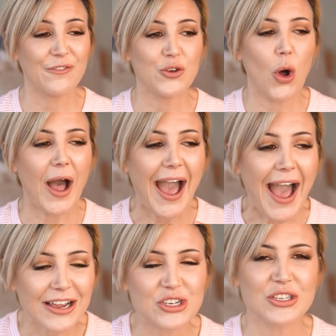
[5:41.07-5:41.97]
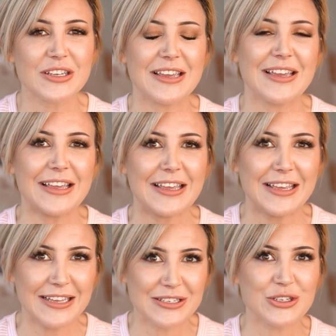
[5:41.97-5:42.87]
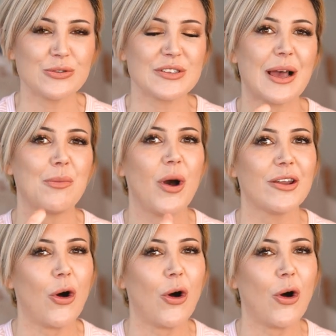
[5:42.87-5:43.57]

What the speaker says: If you're actually into someone